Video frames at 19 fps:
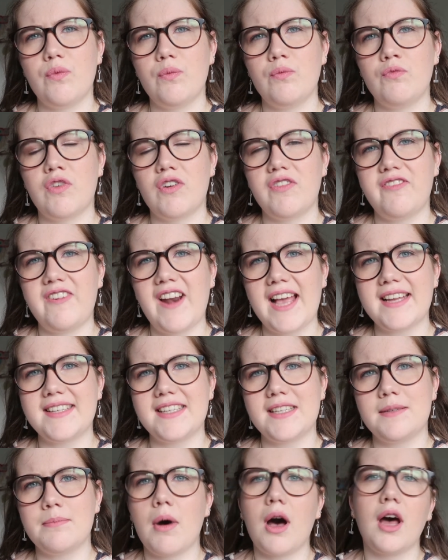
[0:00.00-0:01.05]

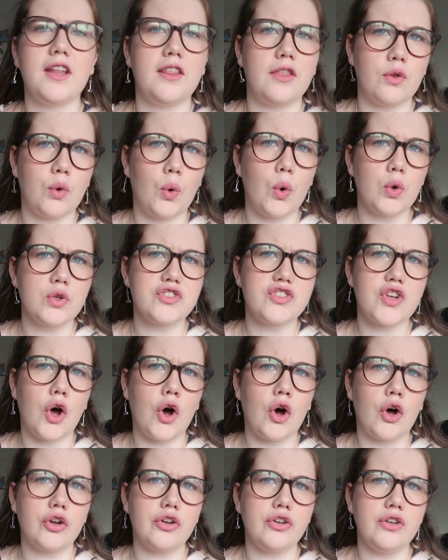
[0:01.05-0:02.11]
reflected my thoughts
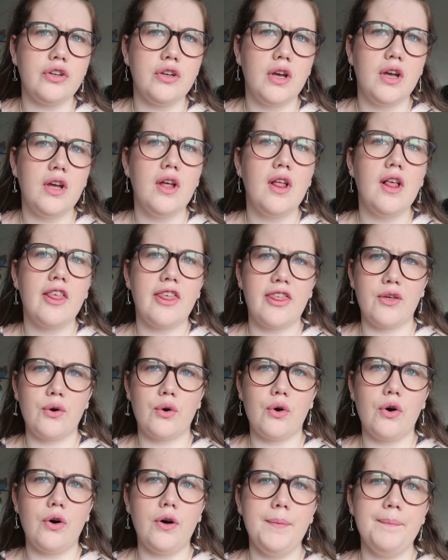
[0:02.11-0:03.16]
on
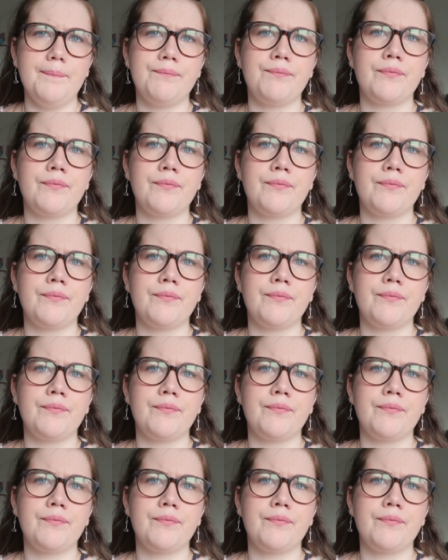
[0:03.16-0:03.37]
Thor.